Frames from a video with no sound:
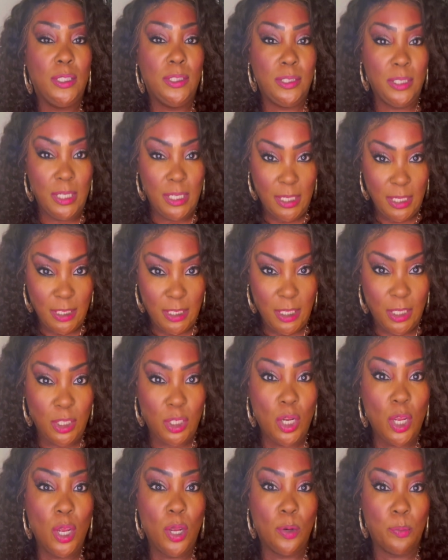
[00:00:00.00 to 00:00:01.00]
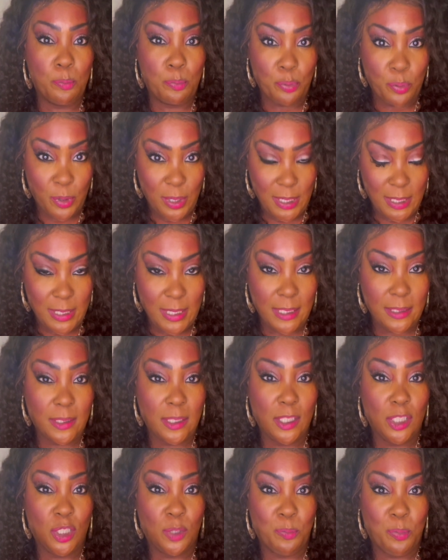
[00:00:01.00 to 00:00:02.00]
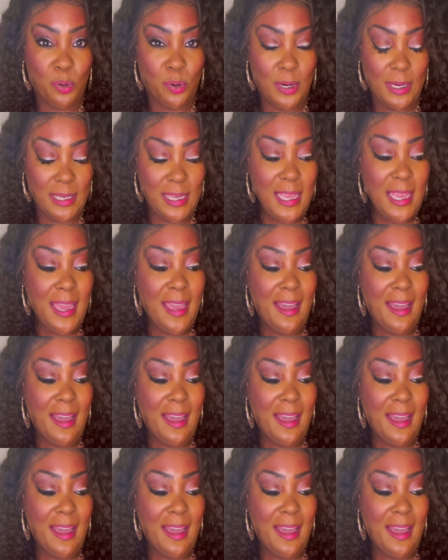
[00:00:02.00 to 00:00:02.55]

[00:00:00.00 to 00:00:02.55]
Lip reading: needed break at this point.